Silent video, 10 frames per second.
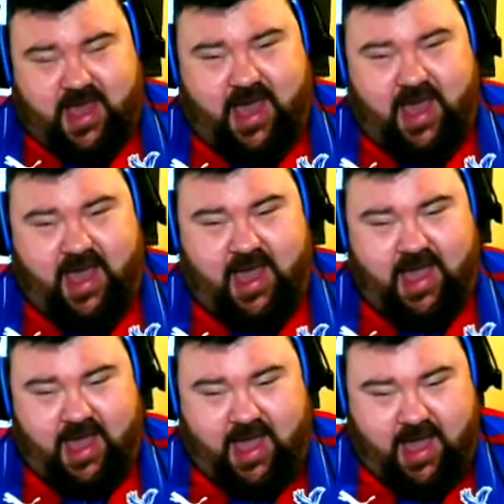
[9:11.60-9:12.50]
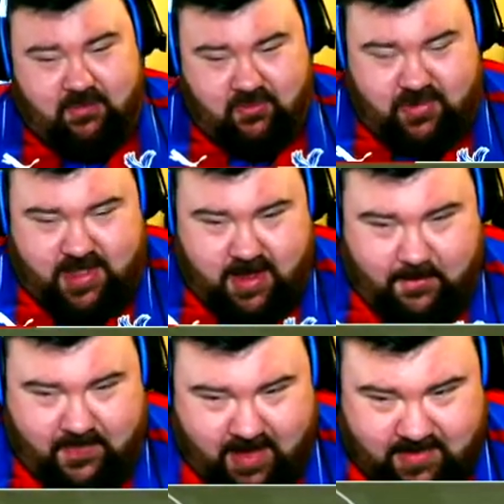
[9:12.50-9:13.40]
yeah, Emerick
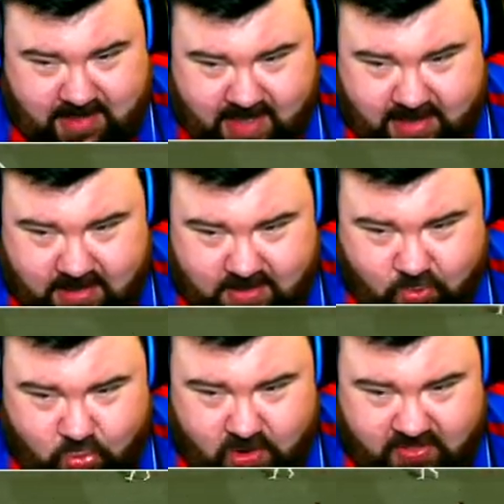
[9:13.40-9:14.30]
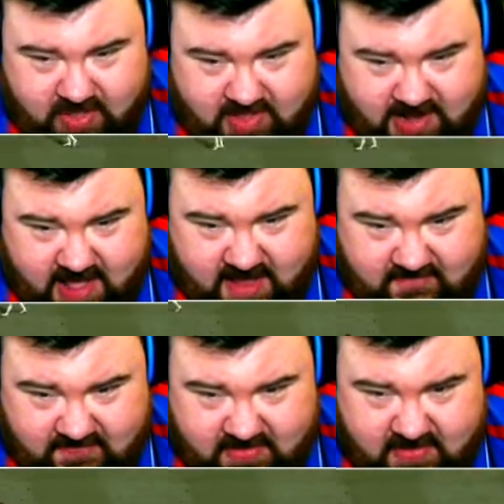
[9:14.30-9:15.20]
Aubameyang with his
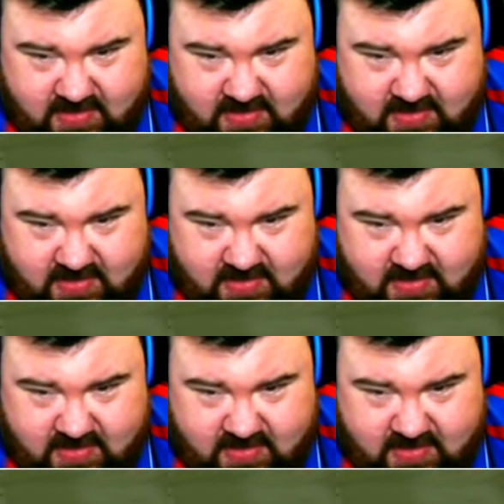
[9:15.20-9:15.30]
left.